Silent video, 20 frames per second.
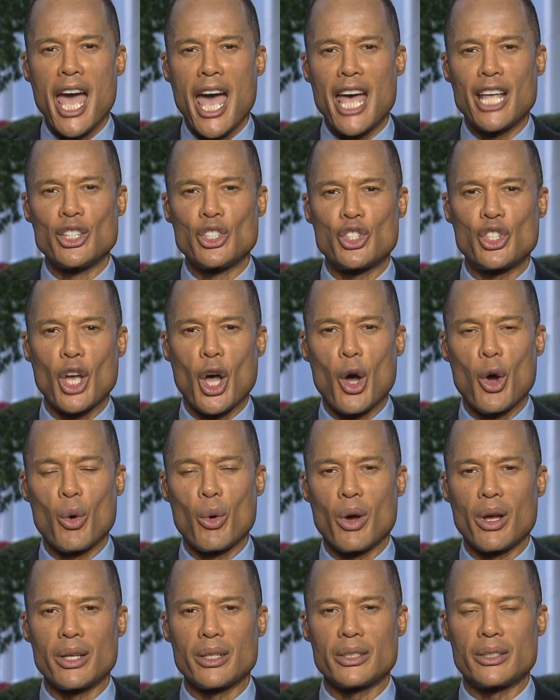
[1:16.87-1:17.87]
And
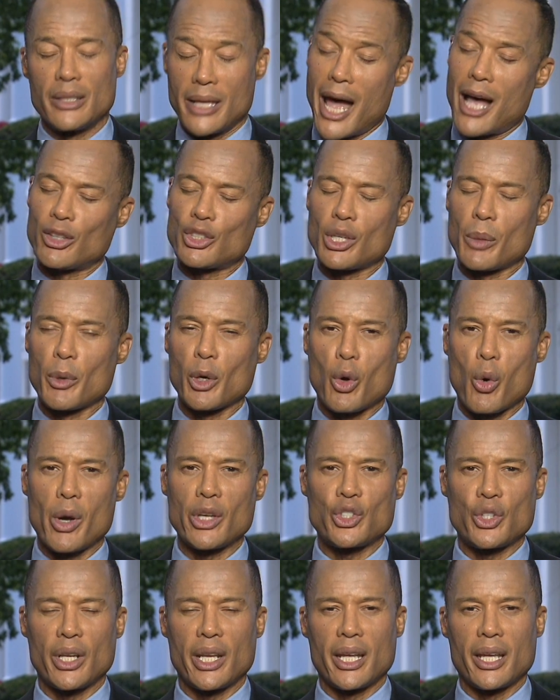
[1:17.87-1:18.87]
so now some are
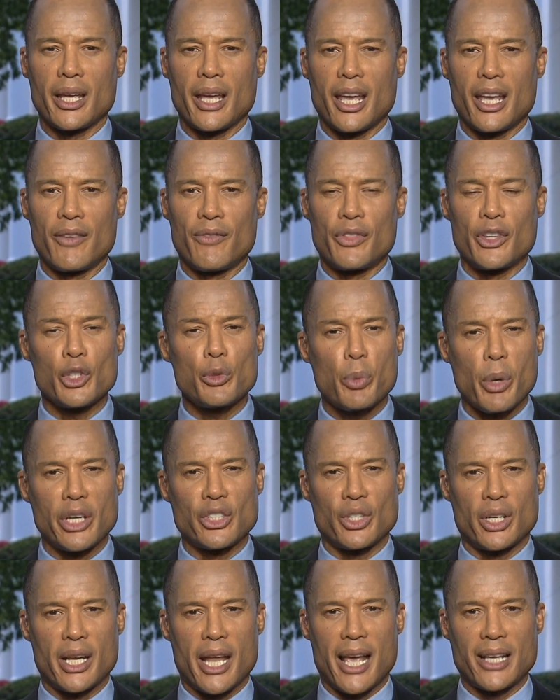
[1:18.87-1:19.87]
questioning if this
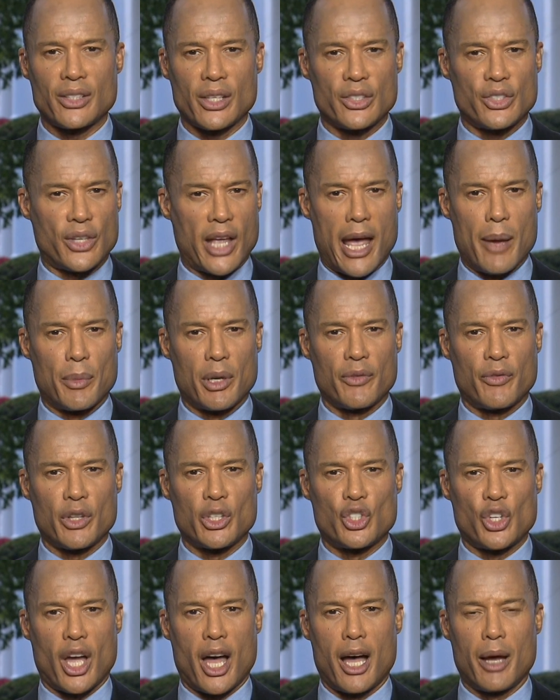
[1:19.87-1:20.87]
president has the stamina for the
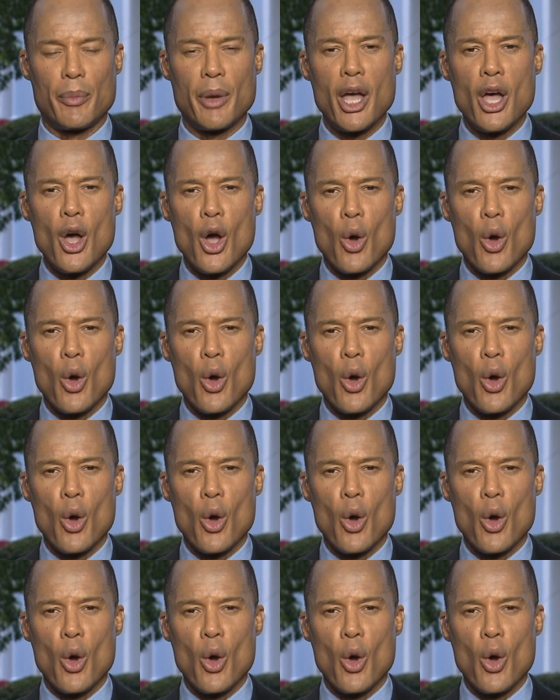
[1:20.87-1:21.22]
job.